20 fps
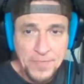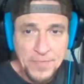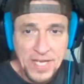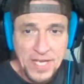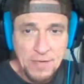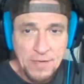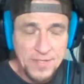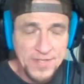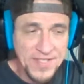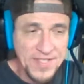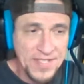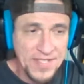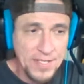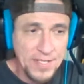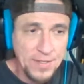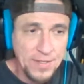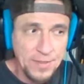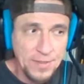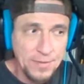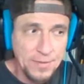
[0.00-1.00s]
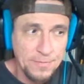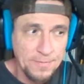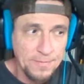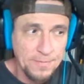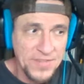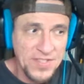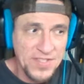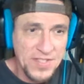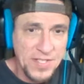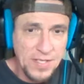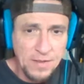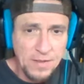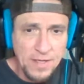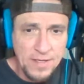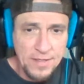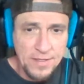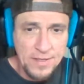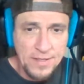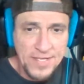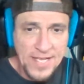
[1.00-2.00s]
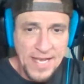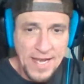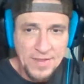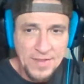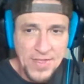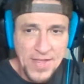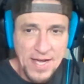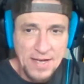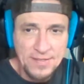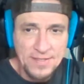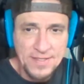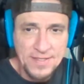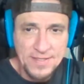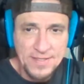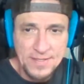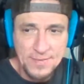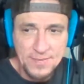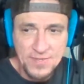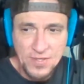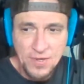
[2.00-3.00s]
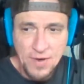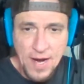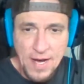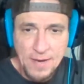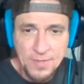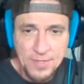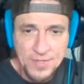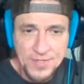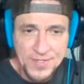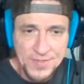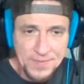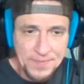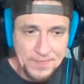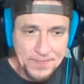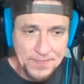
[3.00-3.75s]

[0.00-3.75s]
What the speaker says: He was still under 10,000 subscribers,